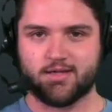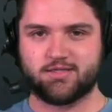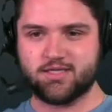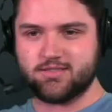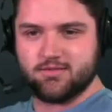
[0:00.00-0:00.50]

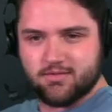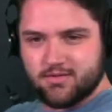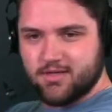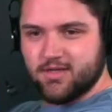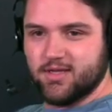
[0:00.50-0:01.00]
Does
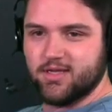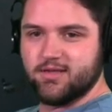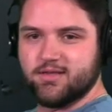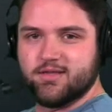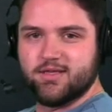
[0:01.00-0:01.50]

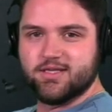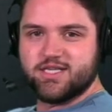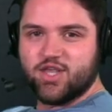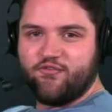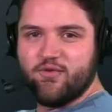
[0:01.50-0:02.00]

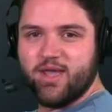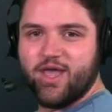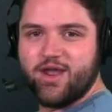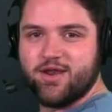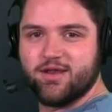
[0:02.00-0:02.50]
this look
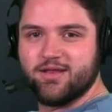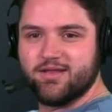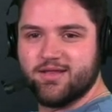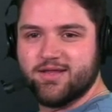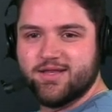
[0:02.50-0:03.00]
familiar?
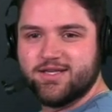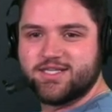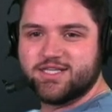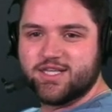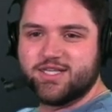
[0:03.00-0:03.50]

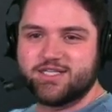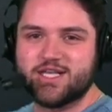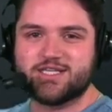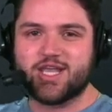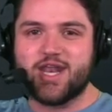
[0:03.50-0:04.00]
Does
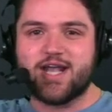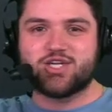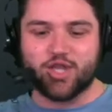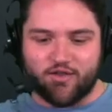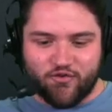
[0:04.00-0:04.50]
this
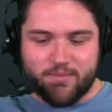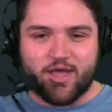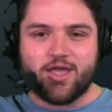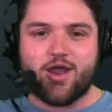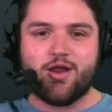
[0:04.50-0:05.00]
connection look
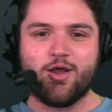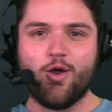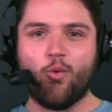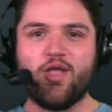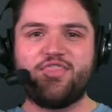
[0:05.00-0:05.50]
familiar?
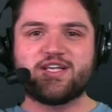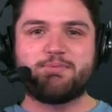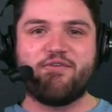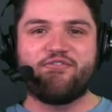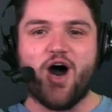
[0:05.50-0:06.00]
Wouldn't this
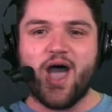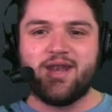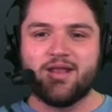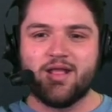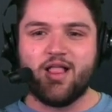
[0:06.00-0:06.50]
be
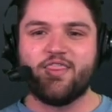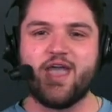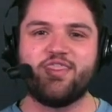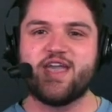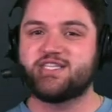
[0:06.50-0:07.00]
fun?
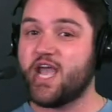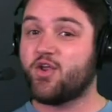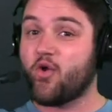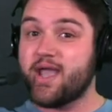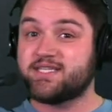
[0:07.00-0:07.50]
They did
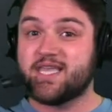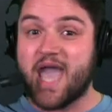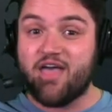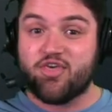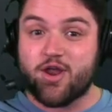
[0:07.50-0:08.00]
great
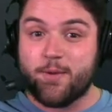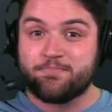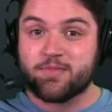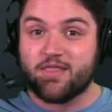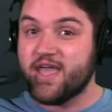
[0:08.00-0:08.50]
together.
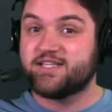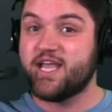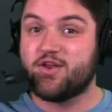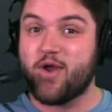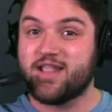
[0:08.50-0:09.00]
They
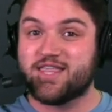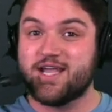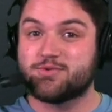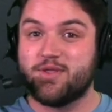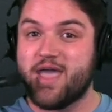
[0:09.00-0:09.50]
did great
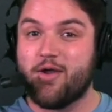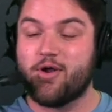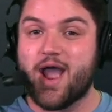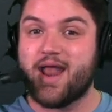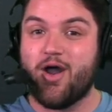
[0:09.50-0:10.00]
things when they were
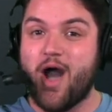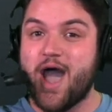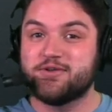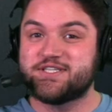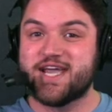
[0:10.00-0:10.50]
at
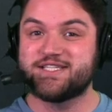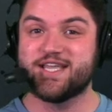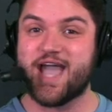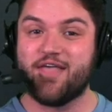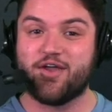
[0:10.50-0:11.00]
Ohio State
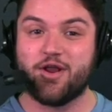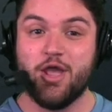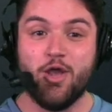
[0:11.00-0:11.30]
together.